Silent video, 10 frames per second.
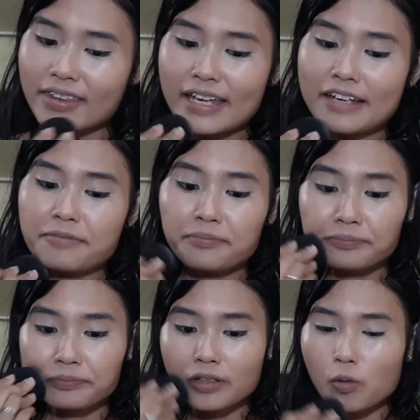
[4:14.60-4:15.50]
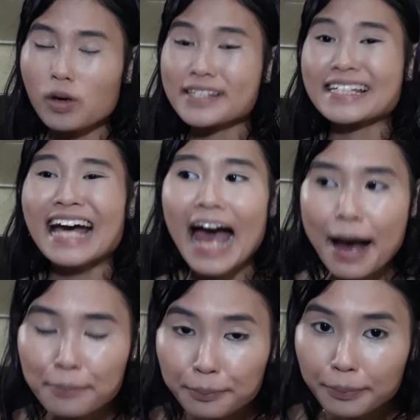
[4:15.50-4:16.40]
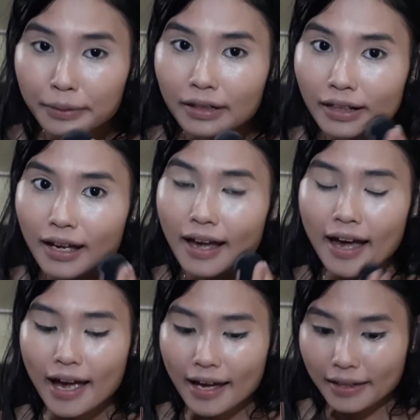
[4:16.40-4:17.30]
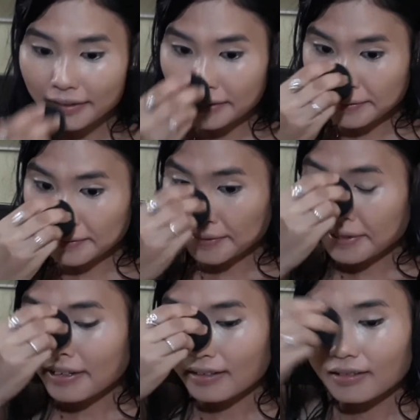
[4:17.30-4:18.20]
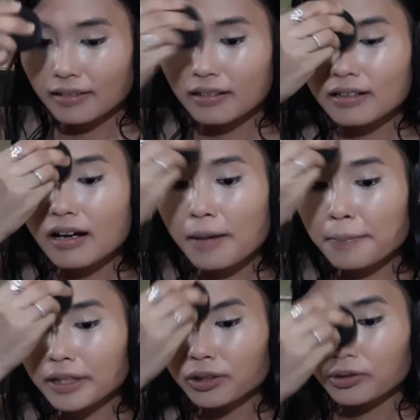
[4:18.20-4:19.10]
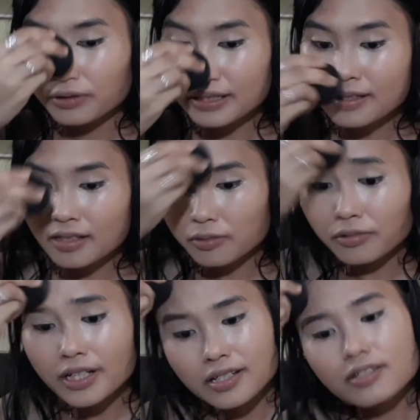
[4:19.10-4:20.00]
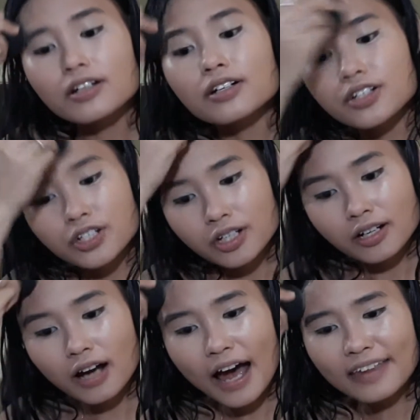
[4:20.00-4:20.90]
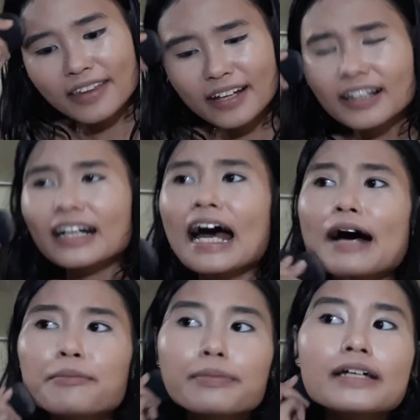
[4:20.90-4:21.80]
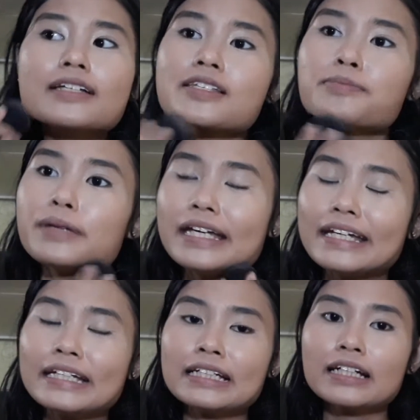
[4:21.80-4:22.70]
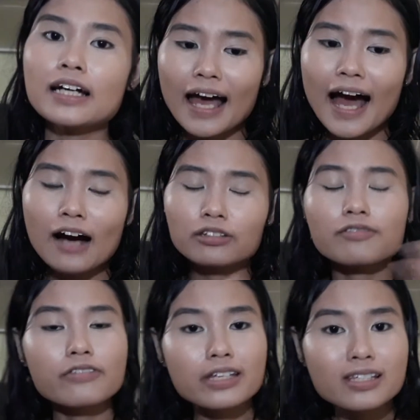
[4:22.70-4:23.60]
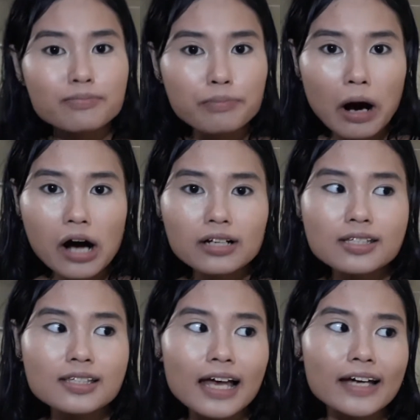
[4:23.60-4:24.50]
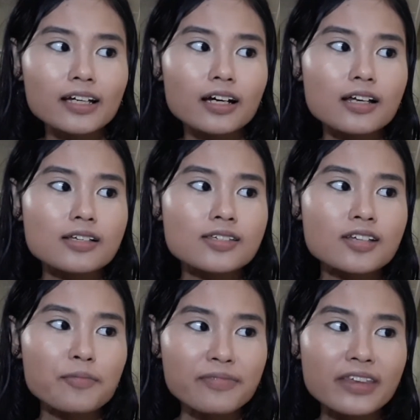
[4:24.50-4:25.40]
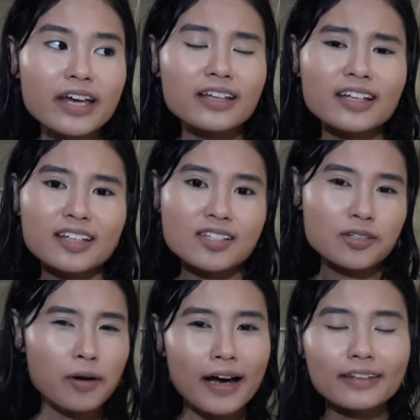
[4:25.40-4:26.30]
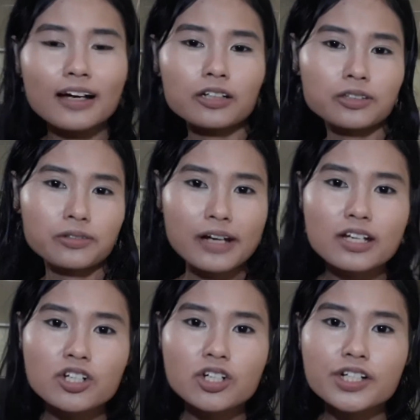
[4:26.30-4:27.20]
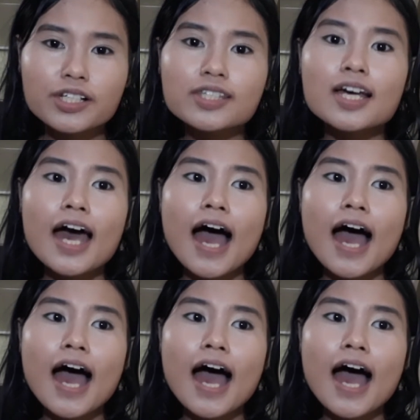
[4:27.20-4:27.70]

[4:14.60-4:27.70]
theme was camp, and upon doing some research, I think camp is being out of this box, like something that is quite outrageous